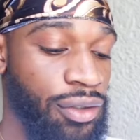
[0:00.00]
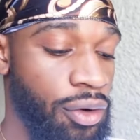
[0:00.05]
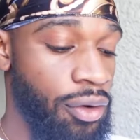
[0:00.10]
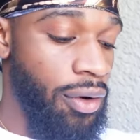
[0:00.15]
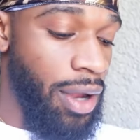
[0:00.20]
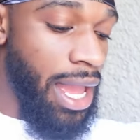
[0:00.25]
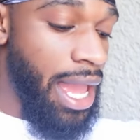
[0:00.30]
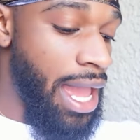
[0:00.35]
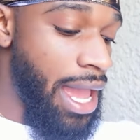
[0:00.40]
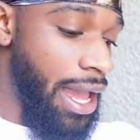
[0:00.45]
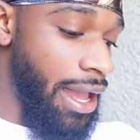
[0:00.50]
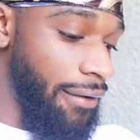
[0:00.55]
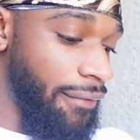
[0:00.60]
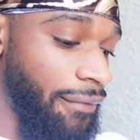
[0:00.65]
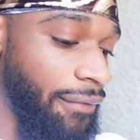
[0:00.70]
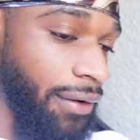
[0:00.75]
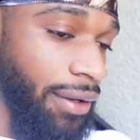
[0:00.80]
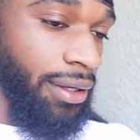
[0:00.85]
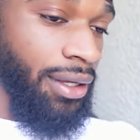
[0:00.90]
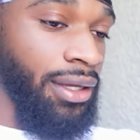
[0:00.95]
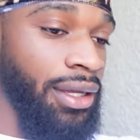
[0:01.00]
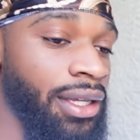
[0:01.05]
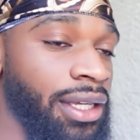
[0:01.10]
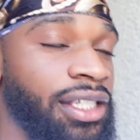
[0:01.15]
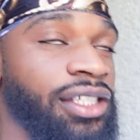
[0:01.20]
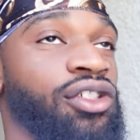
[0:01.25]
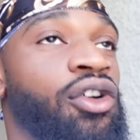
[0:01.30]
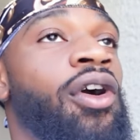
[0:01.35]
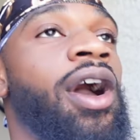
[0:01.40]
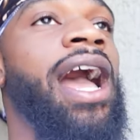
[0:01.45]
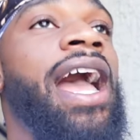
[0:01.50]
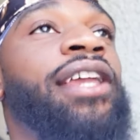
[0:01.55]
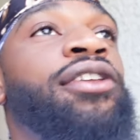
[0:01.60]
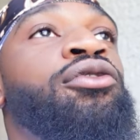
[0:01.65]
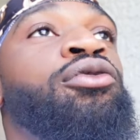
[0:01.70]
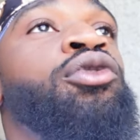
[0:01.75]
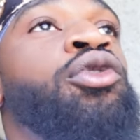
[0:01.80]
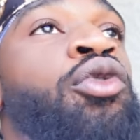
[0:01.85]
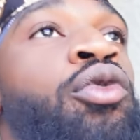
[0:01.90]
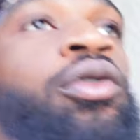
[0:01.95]
gonna have
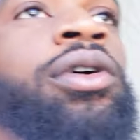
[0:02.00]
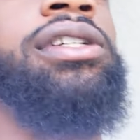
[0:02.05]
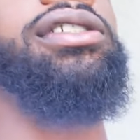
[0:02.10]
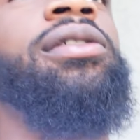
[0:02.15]
you doing